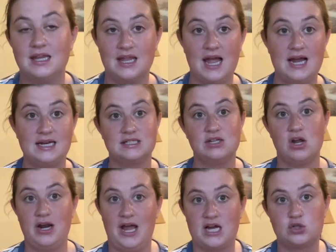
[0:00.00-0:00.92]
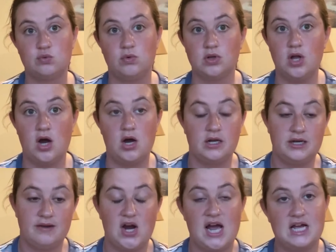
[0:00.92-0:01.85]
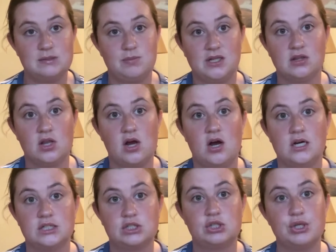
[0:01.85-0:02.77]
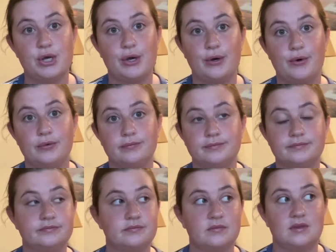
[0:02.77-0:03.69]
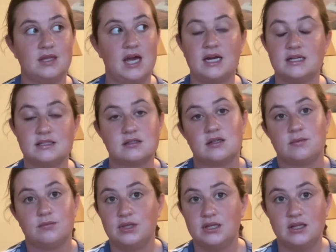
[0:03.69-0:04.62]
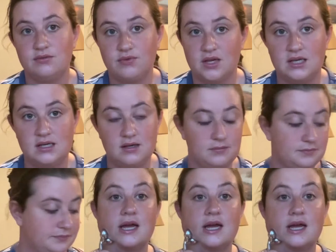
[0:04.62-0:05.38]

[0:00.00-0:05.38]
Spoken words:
That is not actual law, never has been law, so that is completely fake.